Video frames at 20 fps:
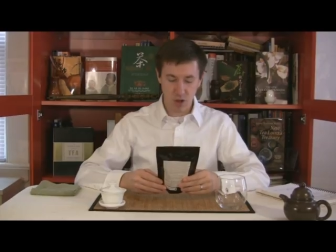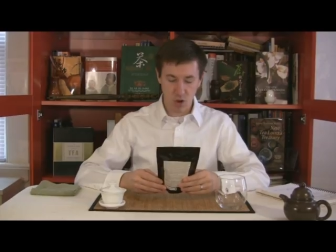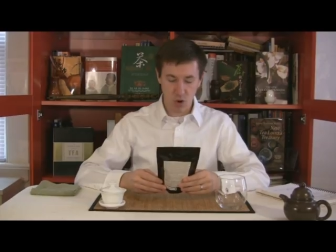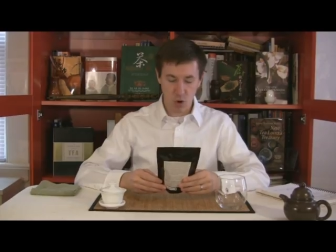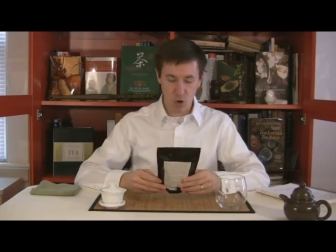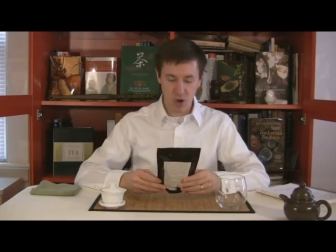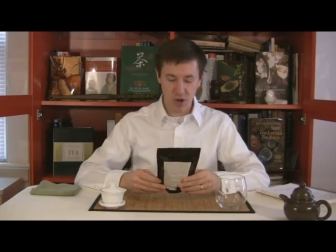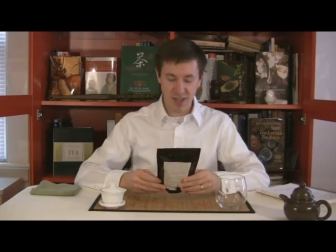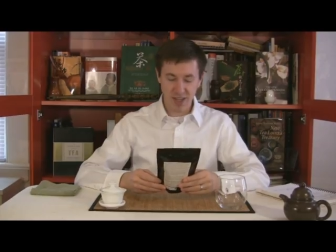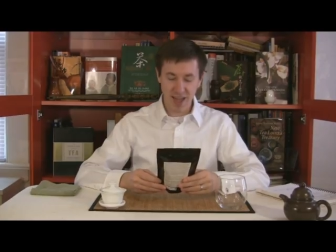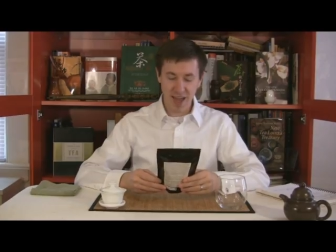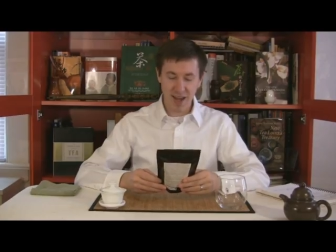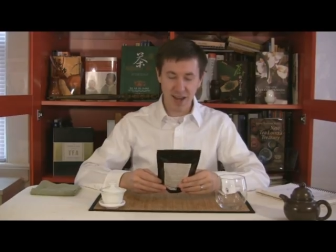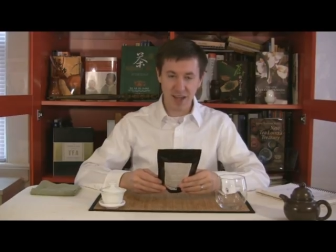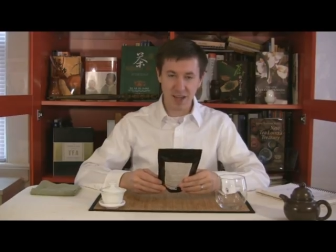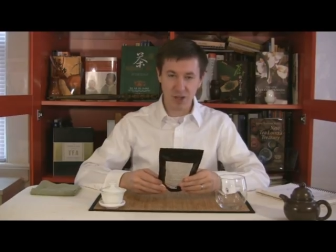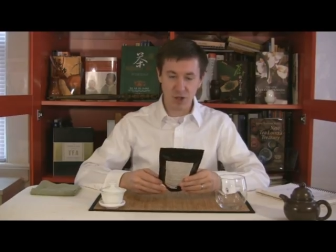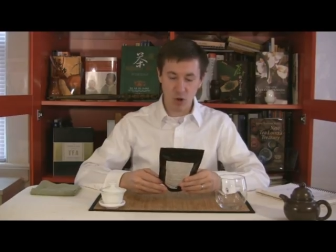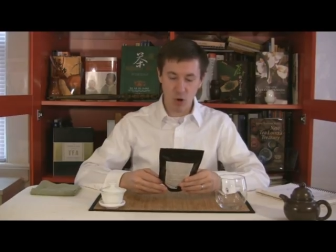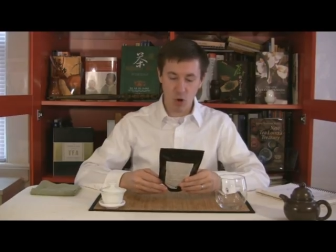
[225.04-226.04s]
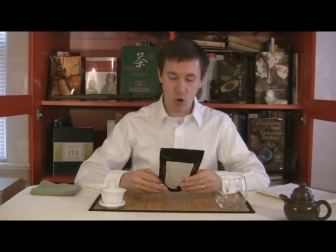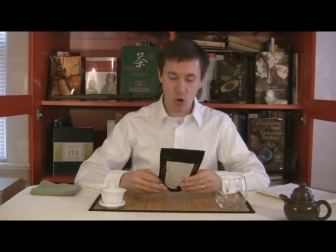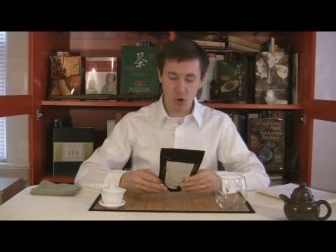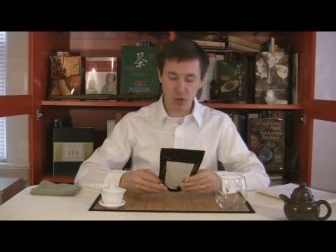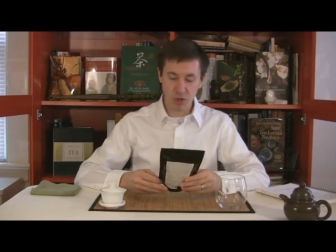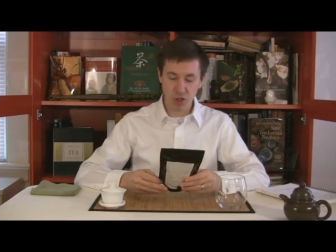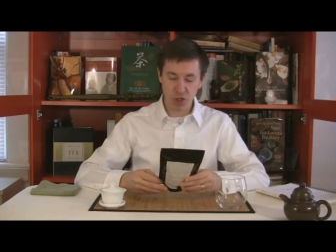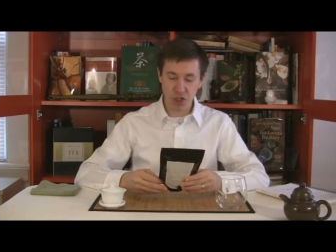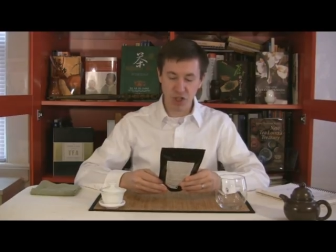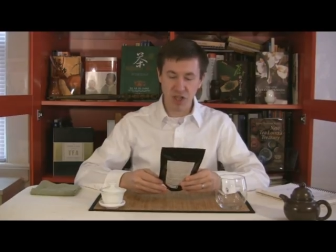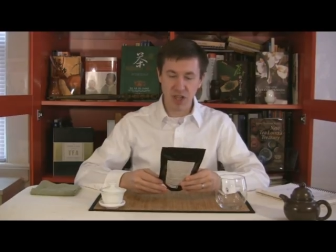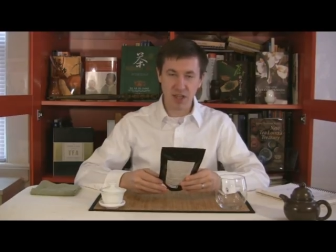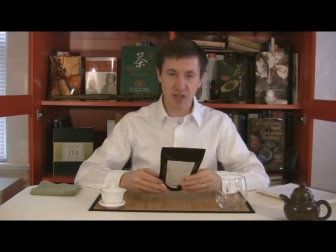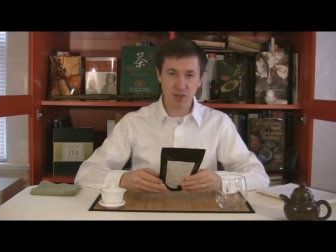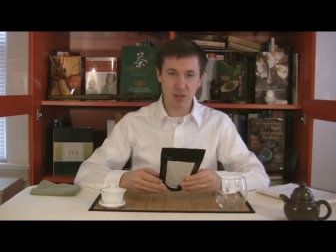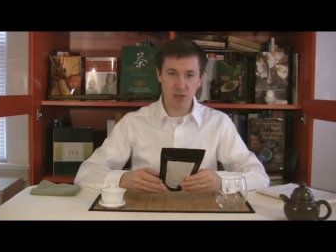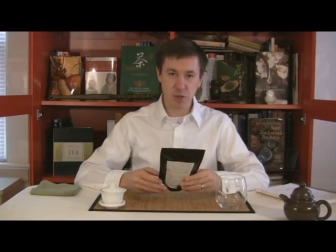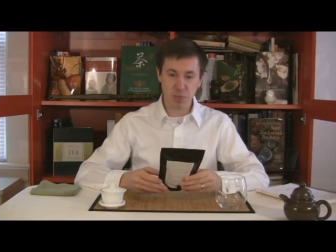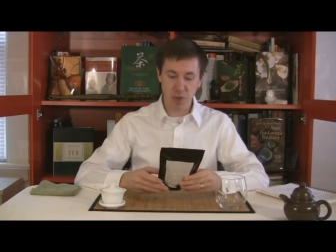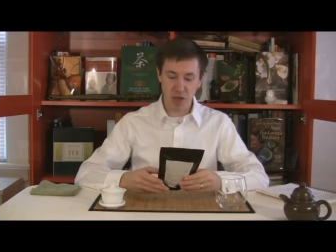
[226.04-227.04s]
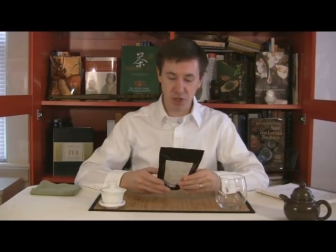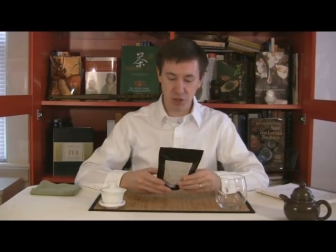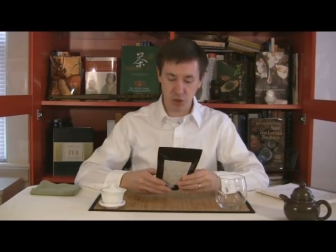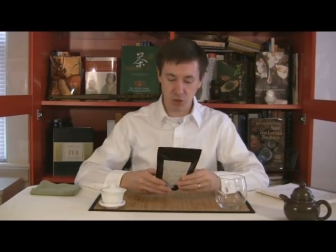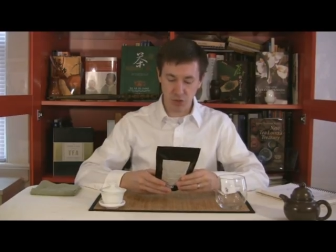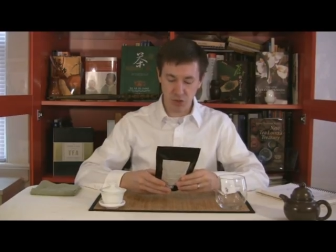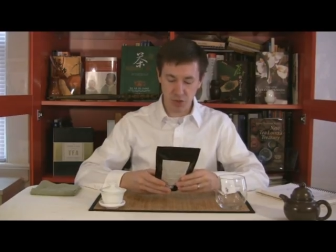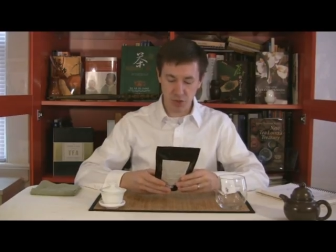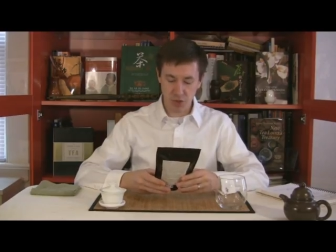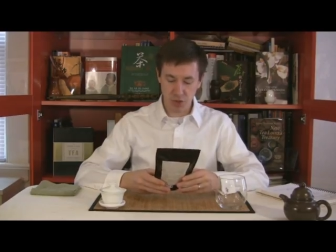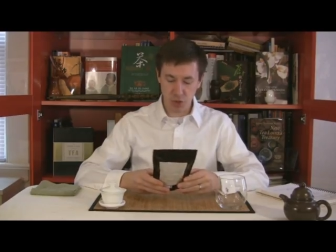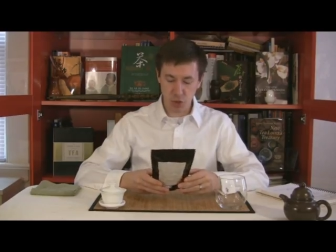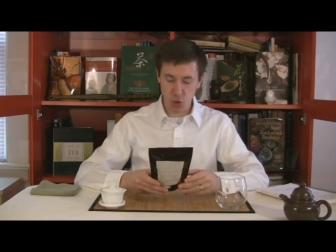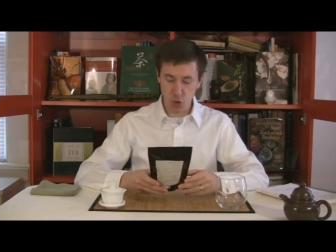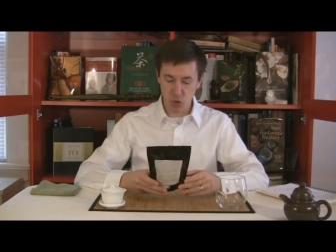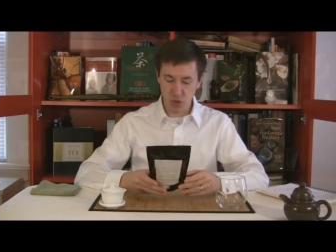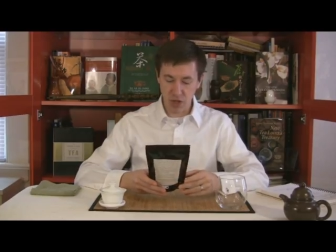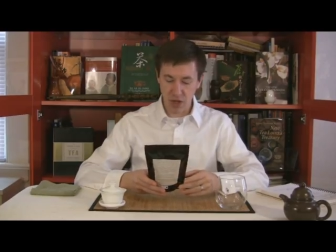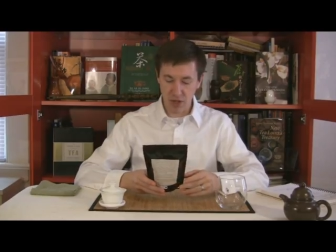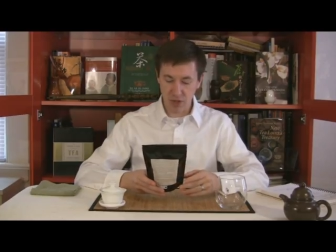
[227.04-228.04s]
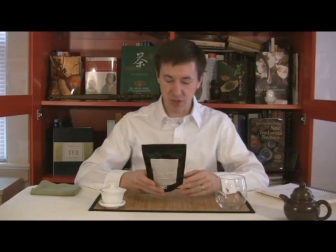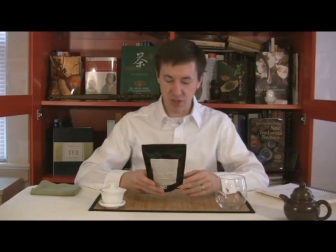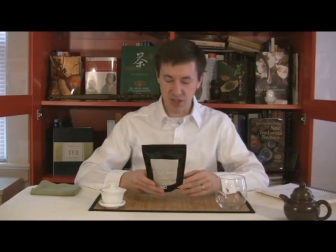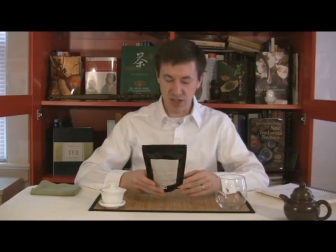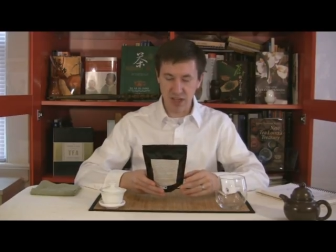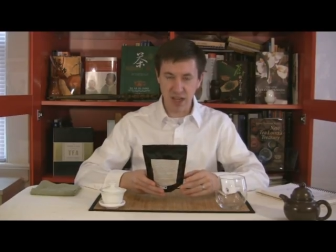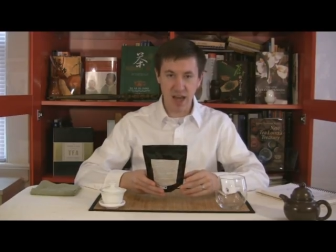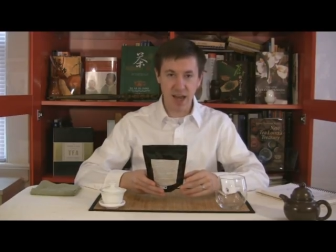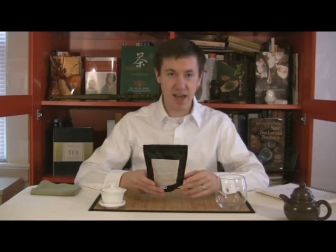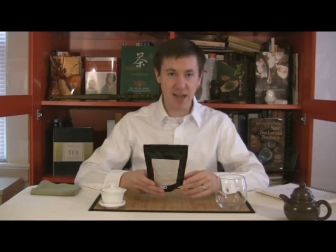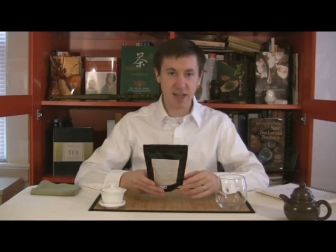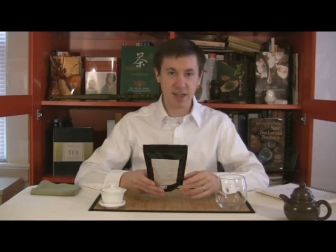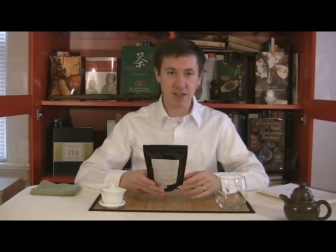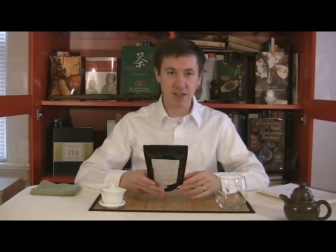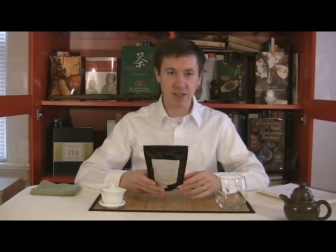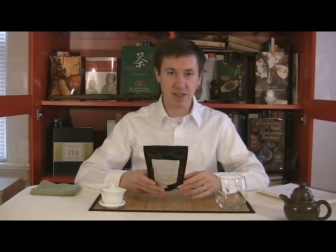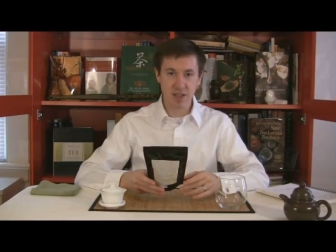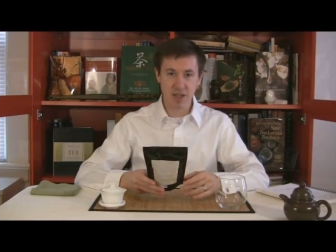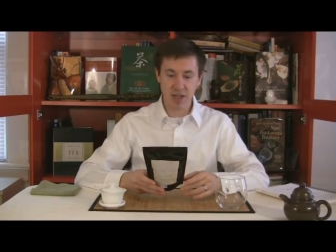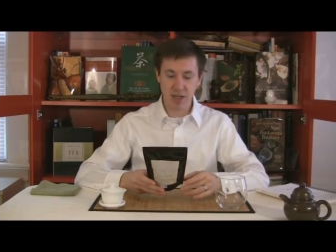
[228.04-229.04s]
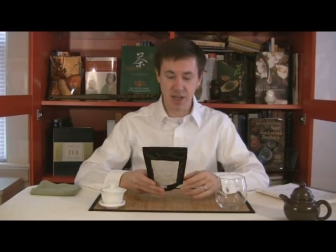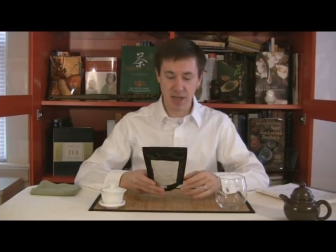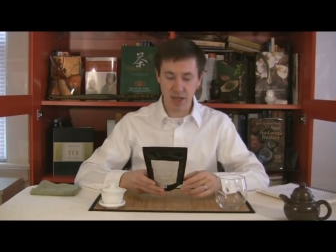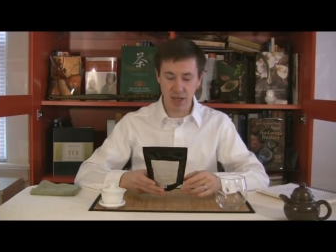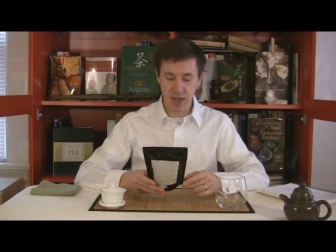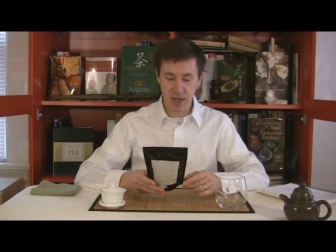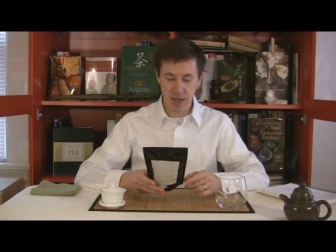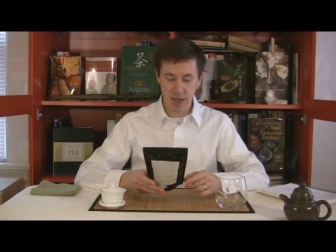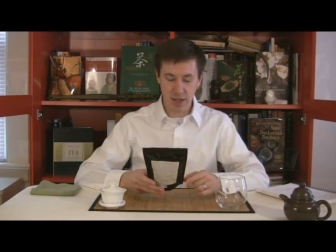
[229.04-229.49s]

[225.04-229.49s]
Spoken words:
Organic HongQing Special. This is a 2009 tea.